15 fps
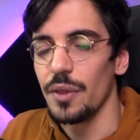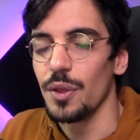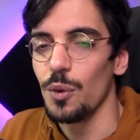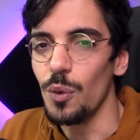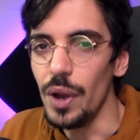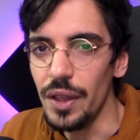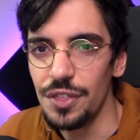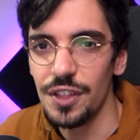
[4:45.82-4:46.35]
the
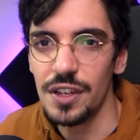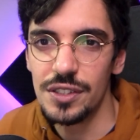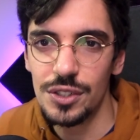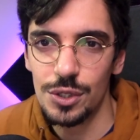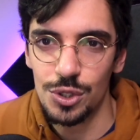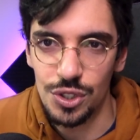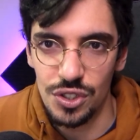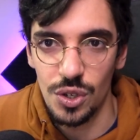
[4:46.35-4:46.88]
way things
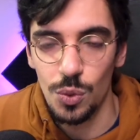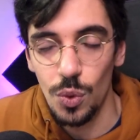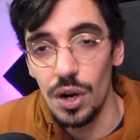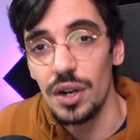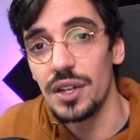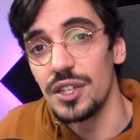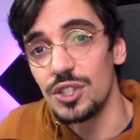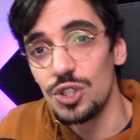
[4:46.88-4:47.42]
usually
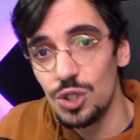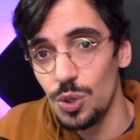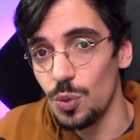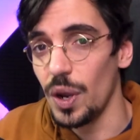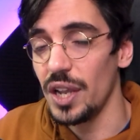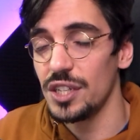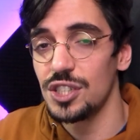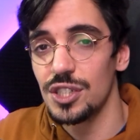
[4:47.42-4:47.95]
work is
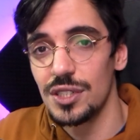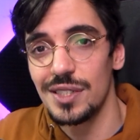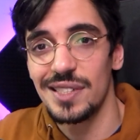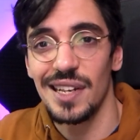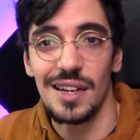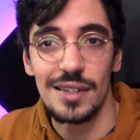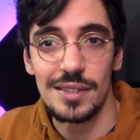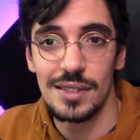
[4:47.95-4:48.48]
Shueisha
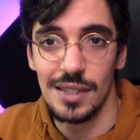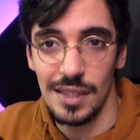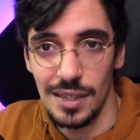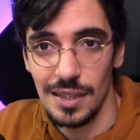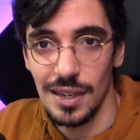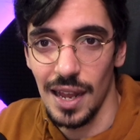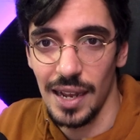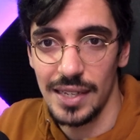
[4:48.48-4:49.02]
sells
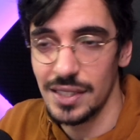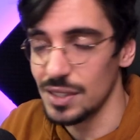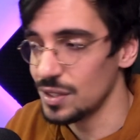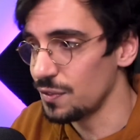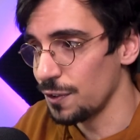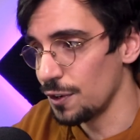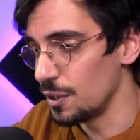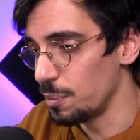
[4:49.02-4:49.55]
the license
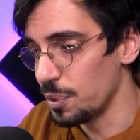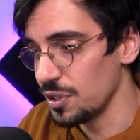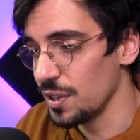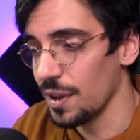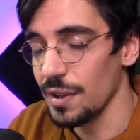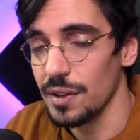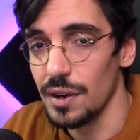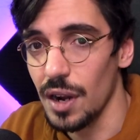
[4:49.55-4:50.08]
for a
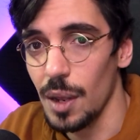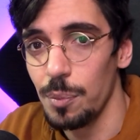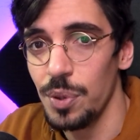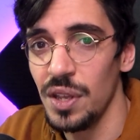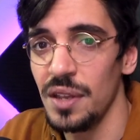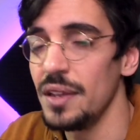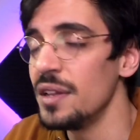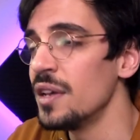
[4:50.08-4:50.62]
particular
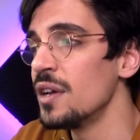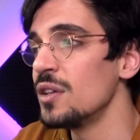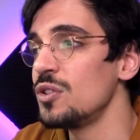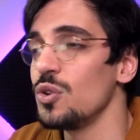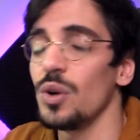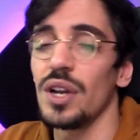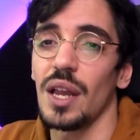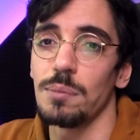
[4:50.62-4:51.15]
IP
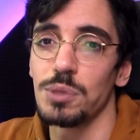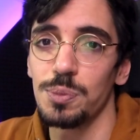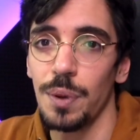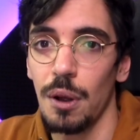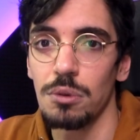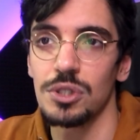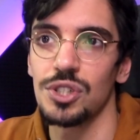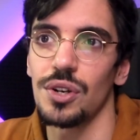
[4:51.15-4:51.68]
to a game's
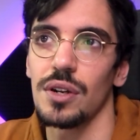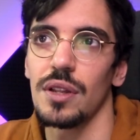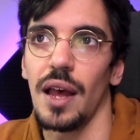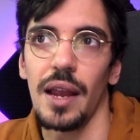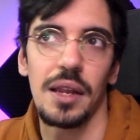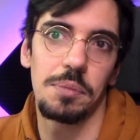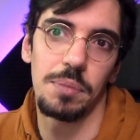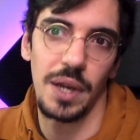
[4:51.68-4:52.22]
publisher
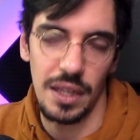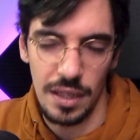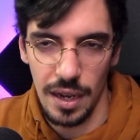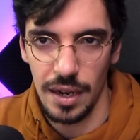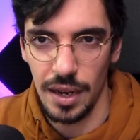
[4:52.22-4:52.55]
like Bandai